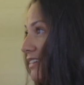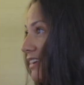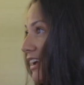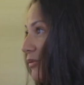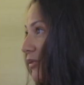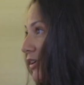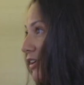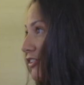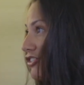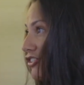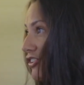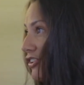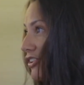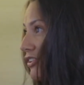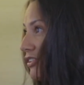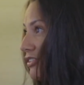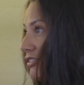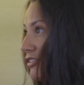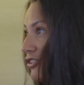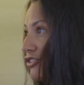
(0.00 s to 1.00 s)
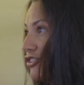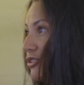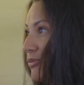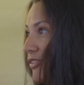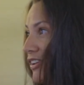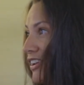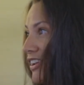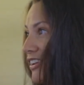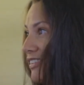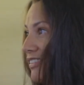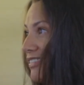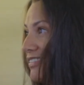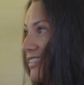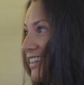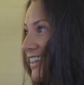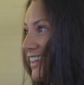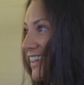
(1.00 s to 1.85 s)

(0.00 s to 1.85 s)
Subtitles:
I watch your YouTube videos,